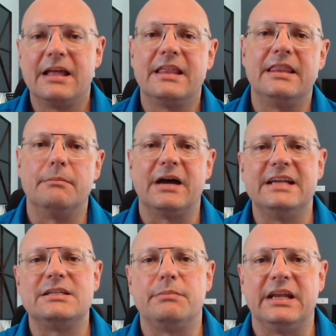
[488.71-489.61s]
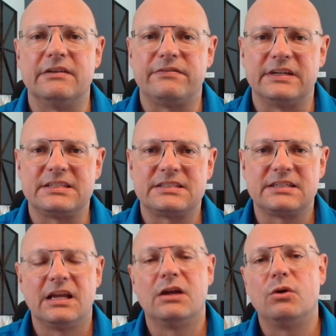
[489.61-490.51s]
The major benefits,
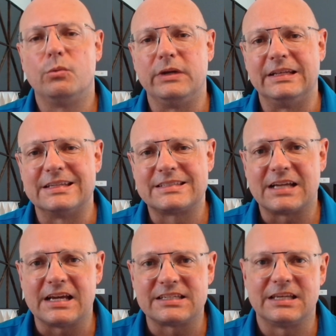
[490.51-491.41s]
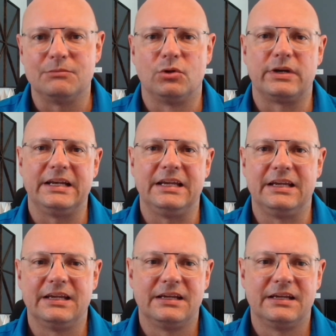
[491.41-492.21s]
we discussed them already.